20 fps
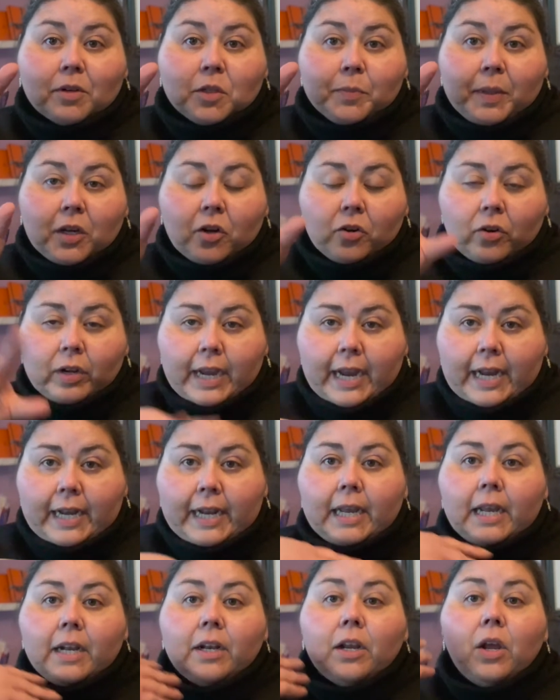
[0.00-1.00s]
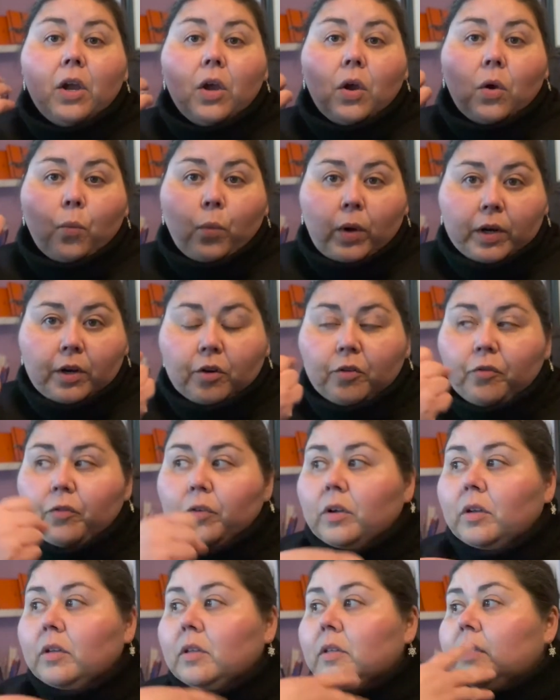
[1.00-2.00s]
been created.
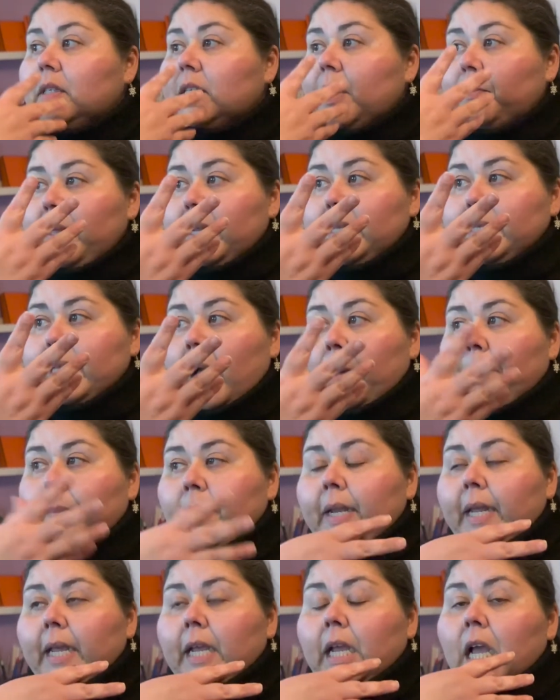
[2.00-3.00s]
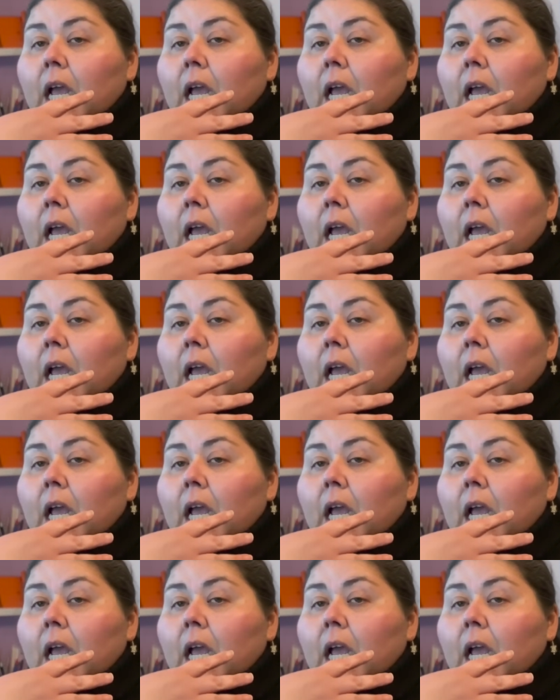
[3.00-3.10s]
Wonderful. Something's happening.